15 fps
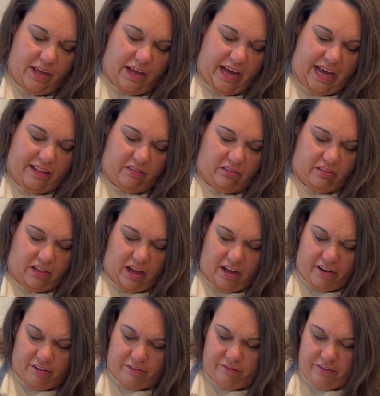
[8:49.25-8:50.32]
I
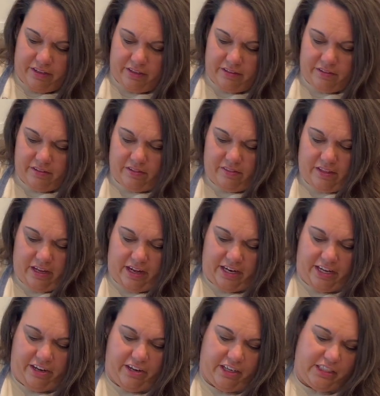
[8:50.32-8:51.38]
love the
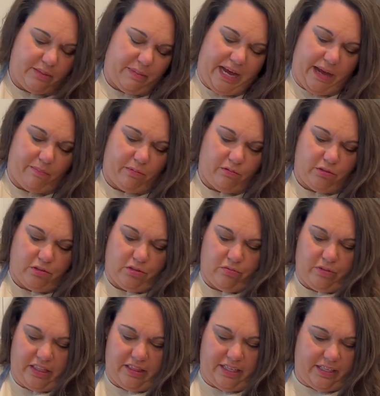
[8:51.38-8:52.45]
Honeycrisp apples
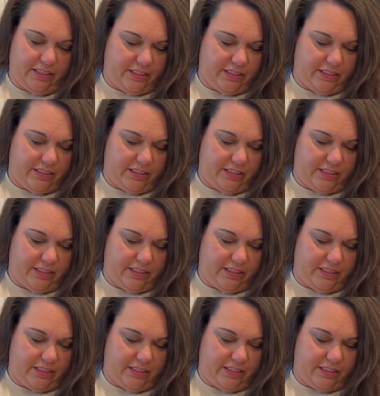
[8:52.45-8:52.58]
with this.